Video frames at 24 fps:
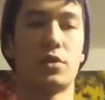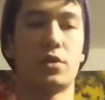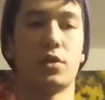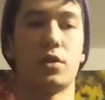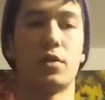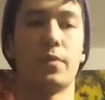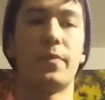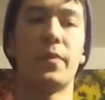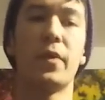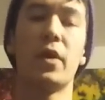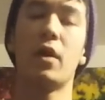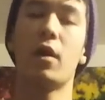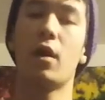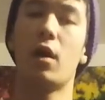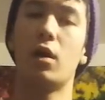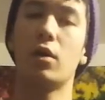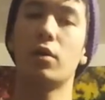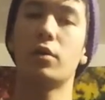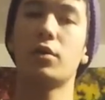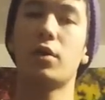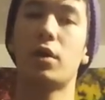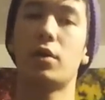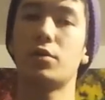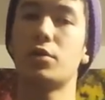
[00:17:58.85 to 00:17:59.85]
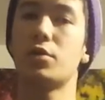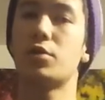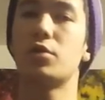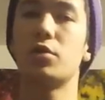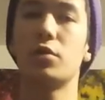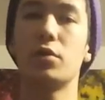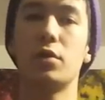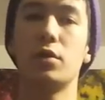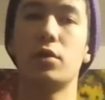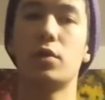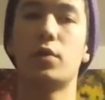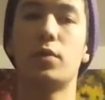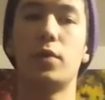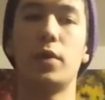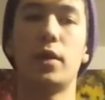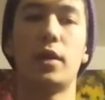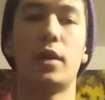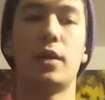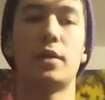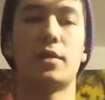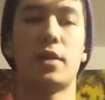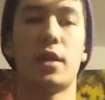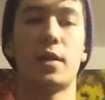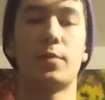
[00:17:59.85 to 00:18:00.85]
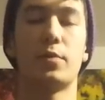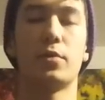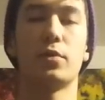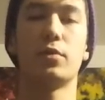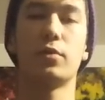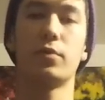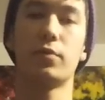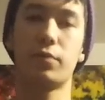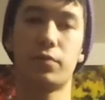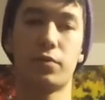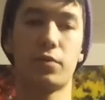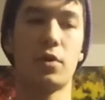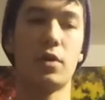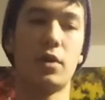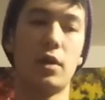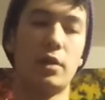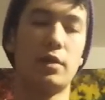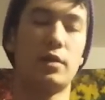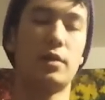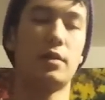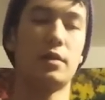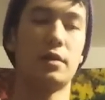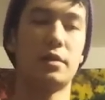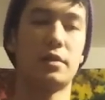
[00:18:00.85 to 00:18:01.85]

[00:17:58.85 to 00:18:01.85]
So I'll just show you a quick example front and to the